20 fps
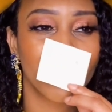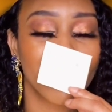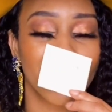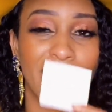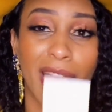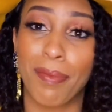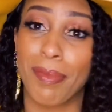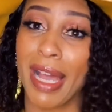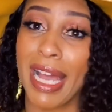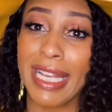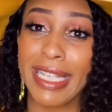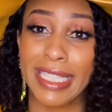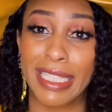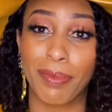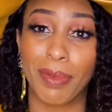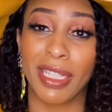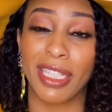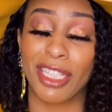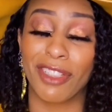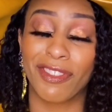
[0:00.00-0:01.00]
And my
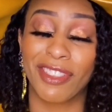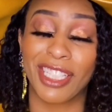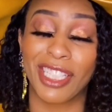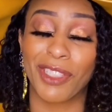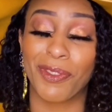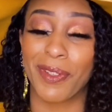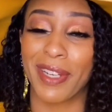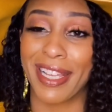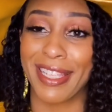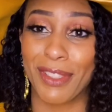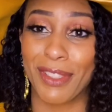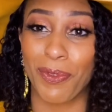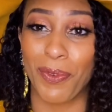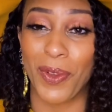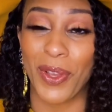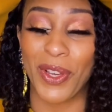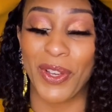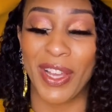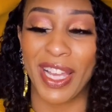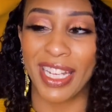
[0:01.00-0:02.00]
husband loves this one
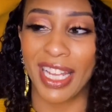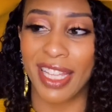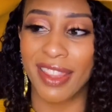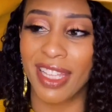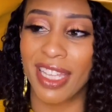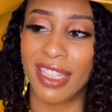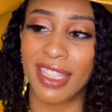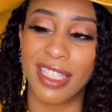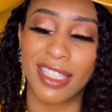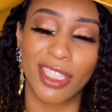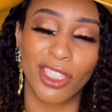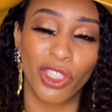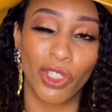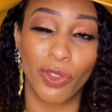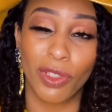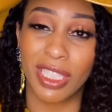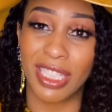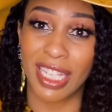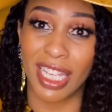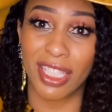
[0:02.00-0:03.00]
well. And I think this is
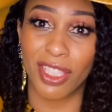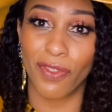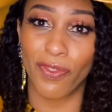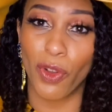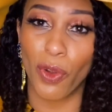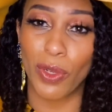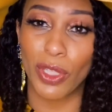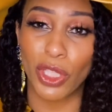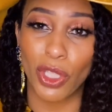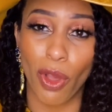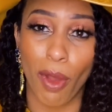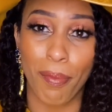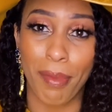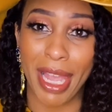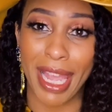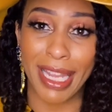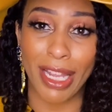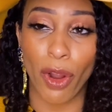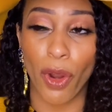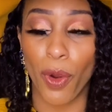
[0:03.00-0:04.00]
unisex, of course, so a
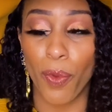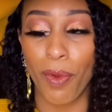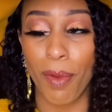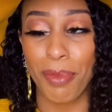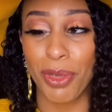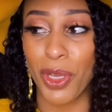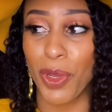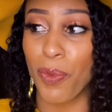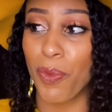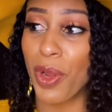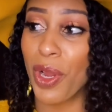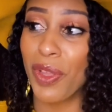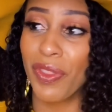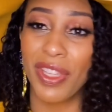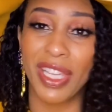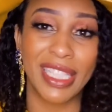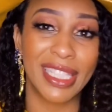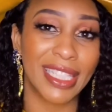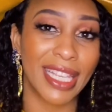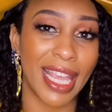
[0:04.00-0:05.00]
man or a woman can wear this.